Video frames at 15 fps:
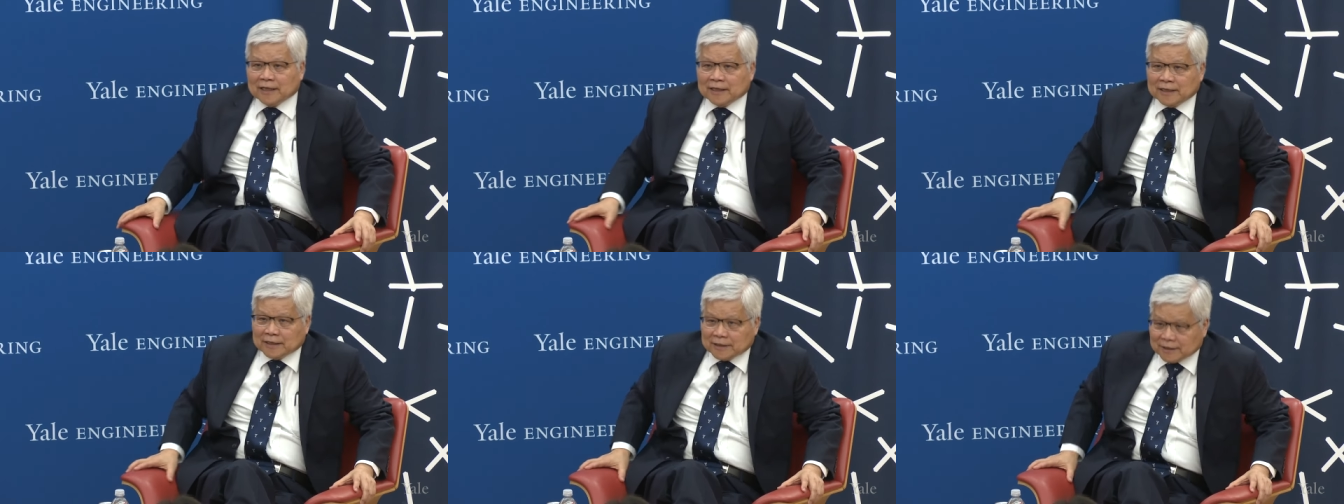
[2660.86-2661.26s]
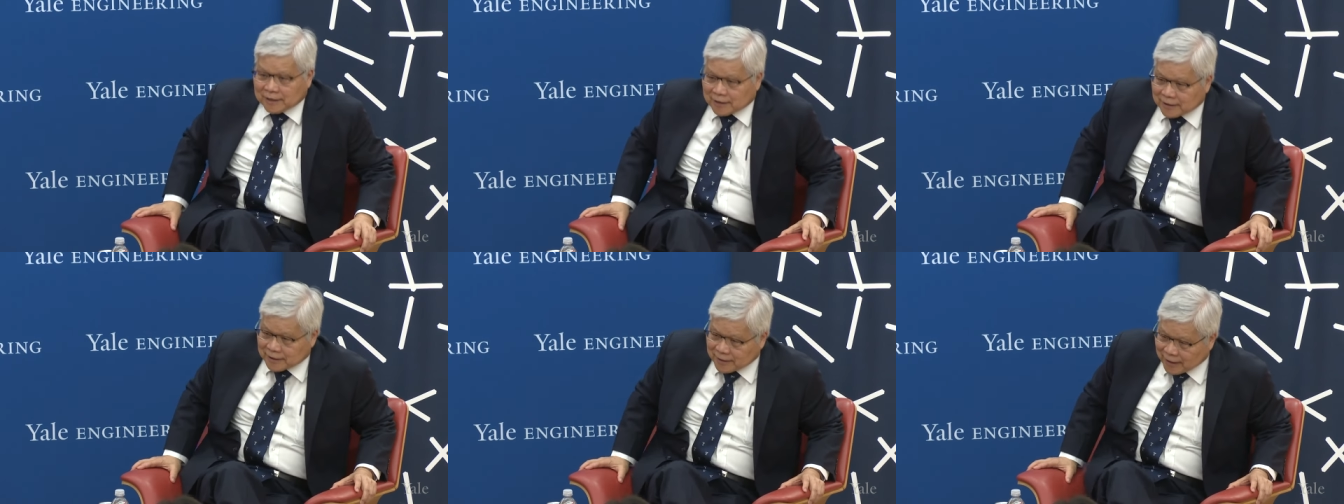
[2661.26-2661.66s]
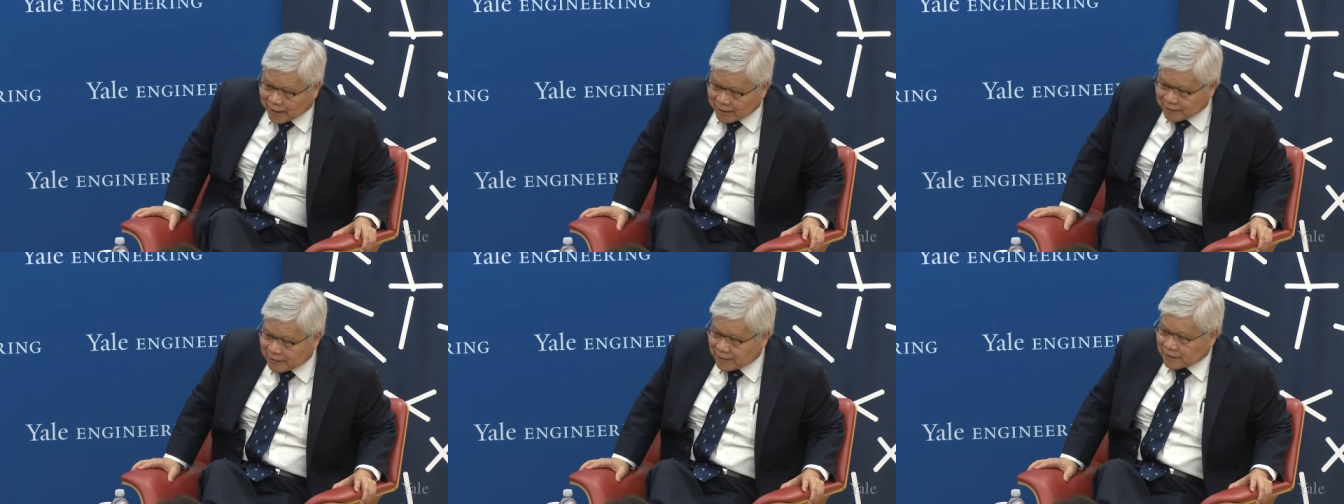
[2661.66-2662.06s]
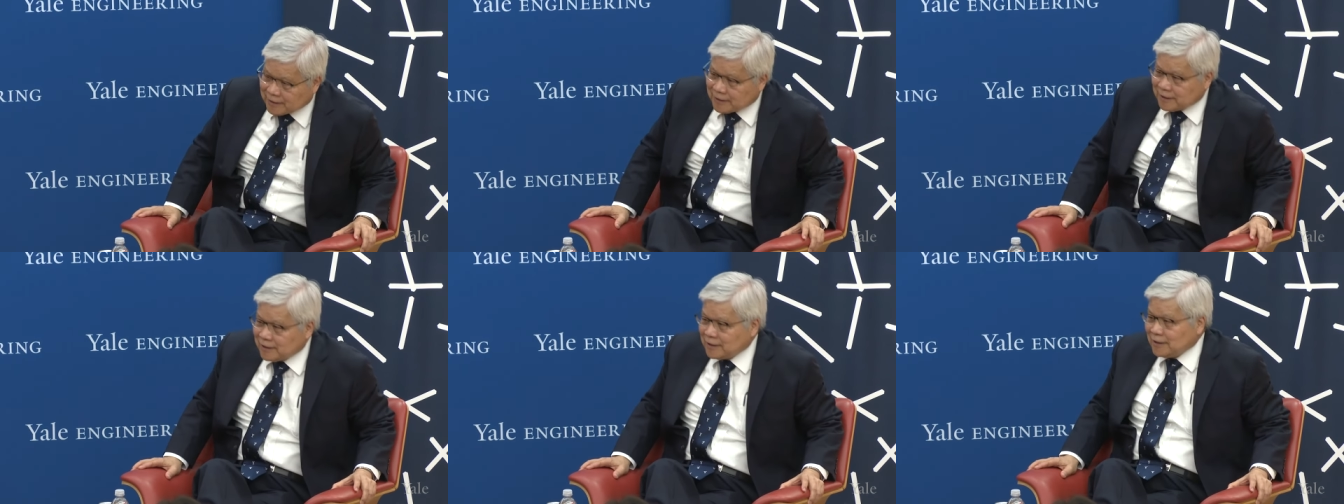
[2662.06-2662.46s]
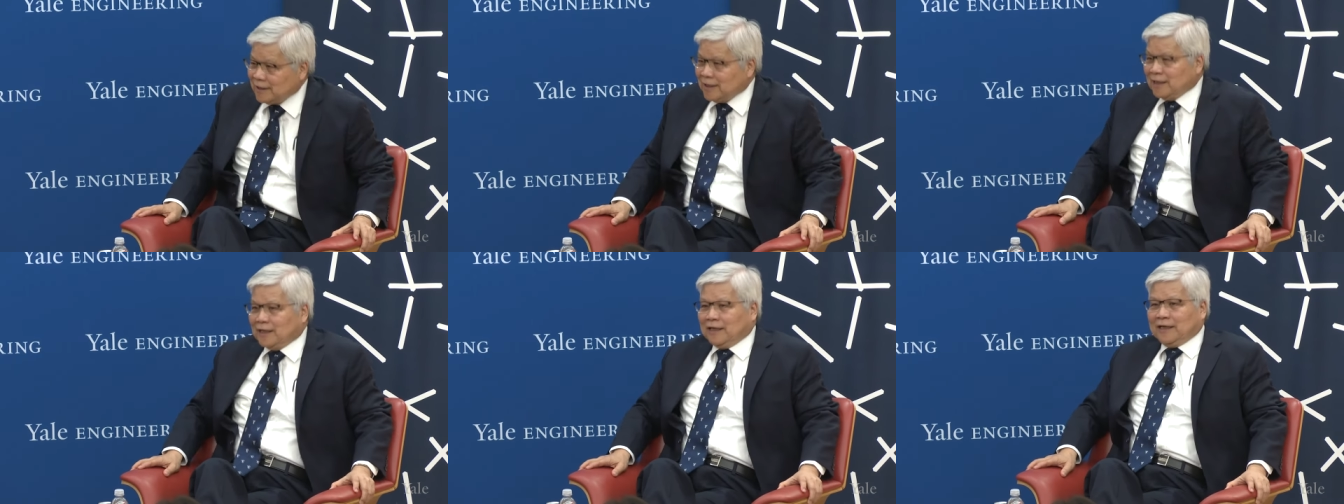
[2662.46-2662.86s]
in uh, 19,
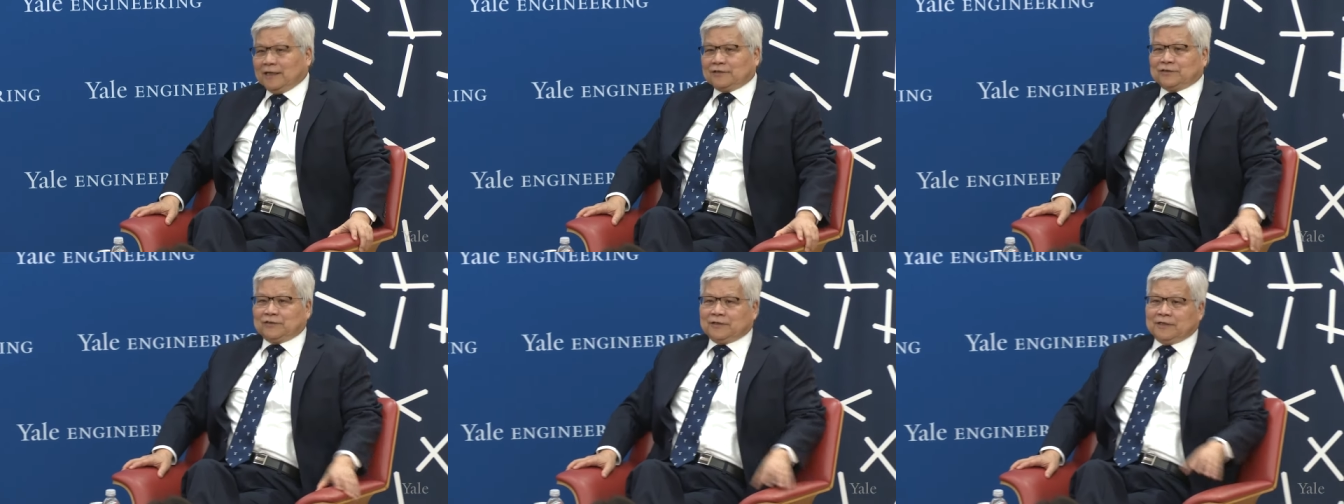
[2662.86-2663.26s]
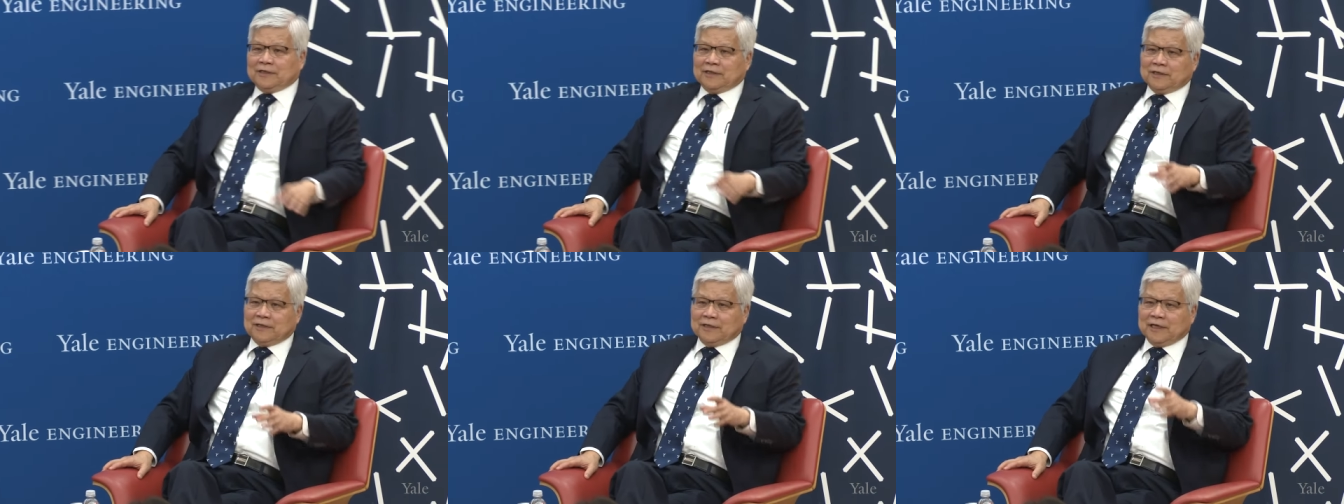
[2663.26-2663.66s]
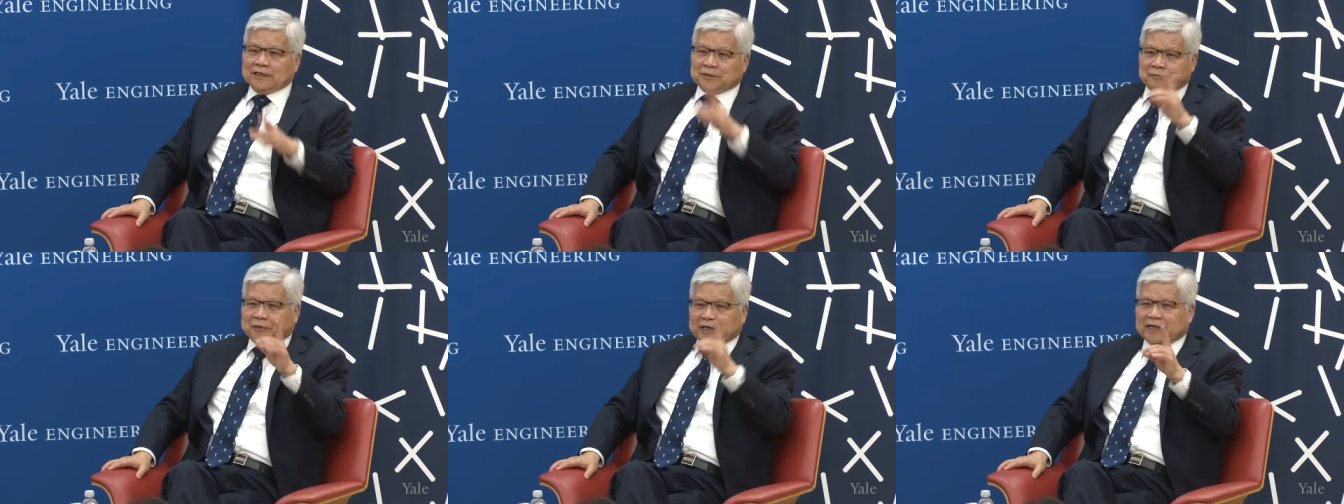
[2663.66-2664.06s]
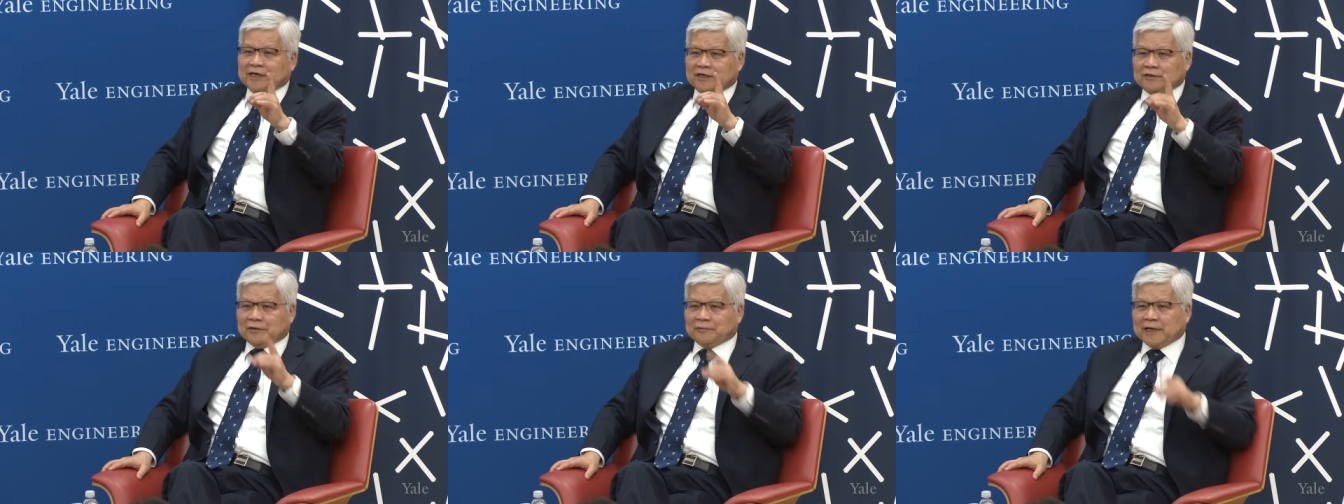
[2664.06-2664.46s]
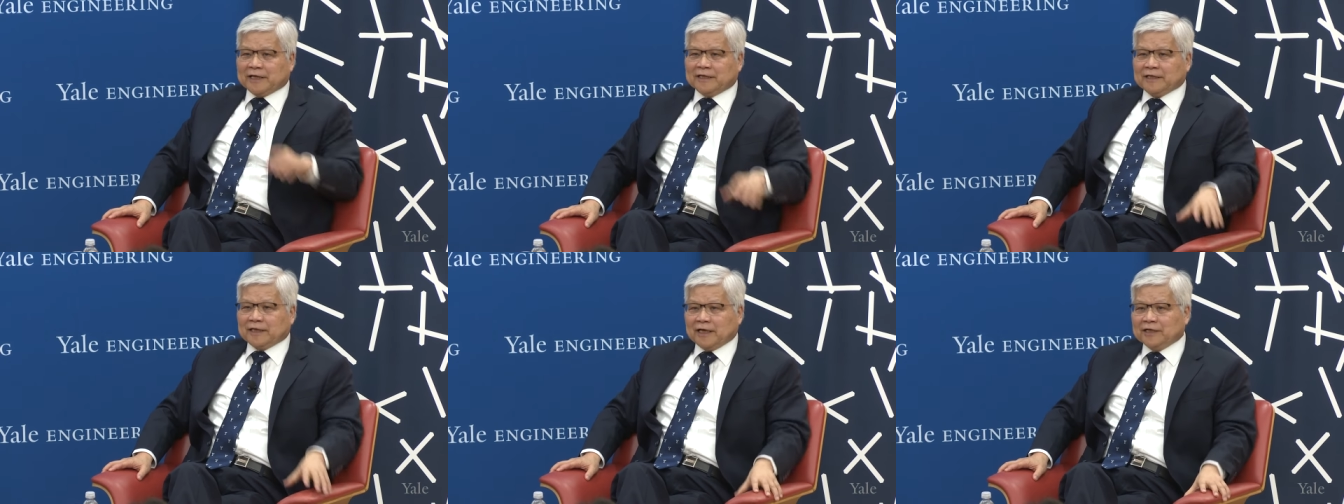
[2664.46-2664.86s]
actually, at the beginning of
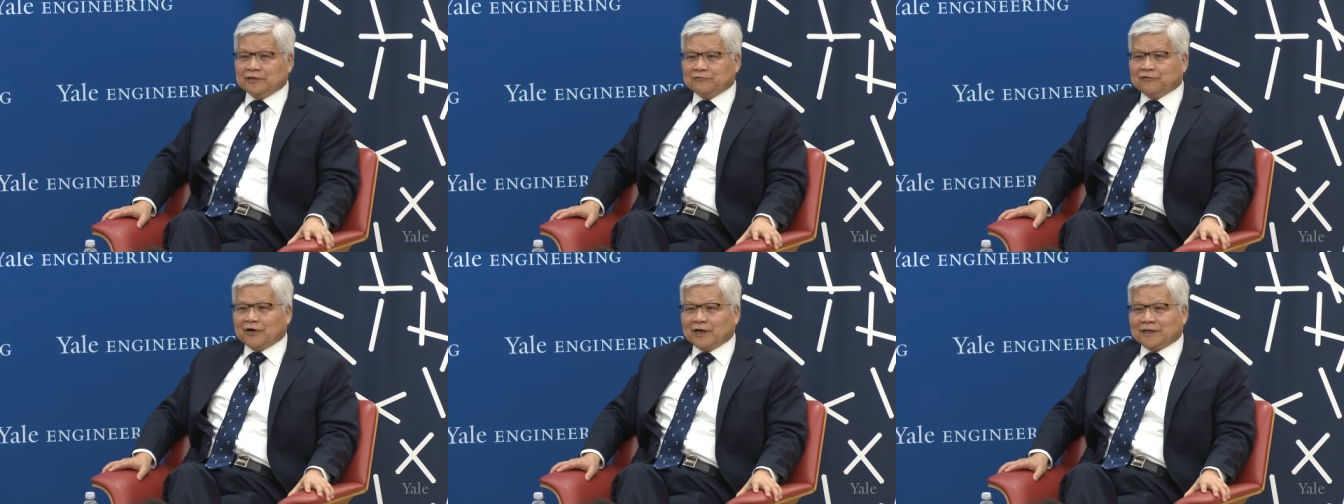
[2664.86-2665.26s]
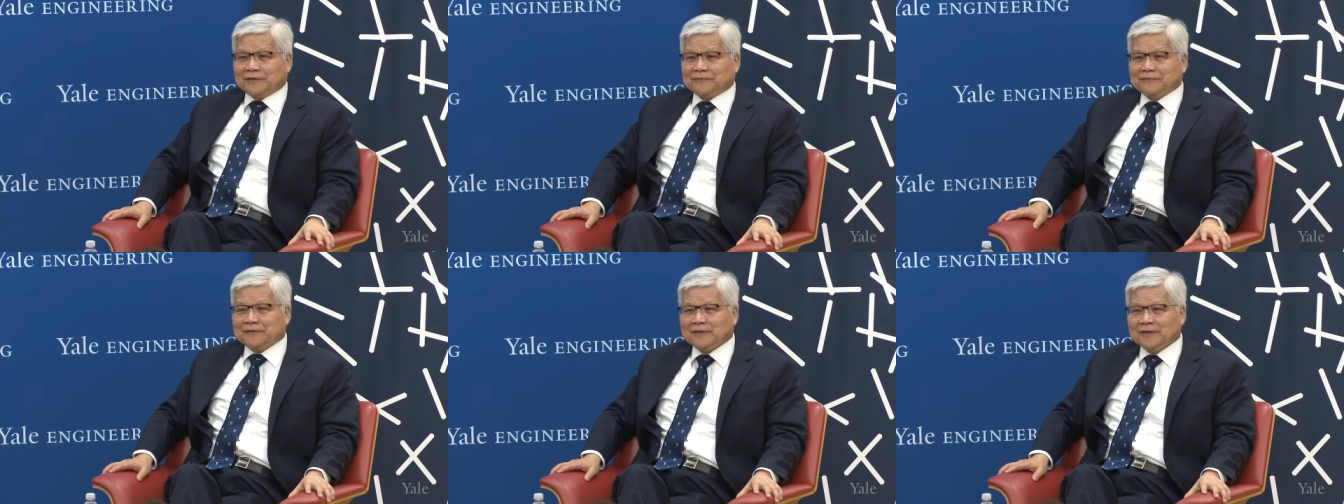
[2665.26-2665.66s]
1985.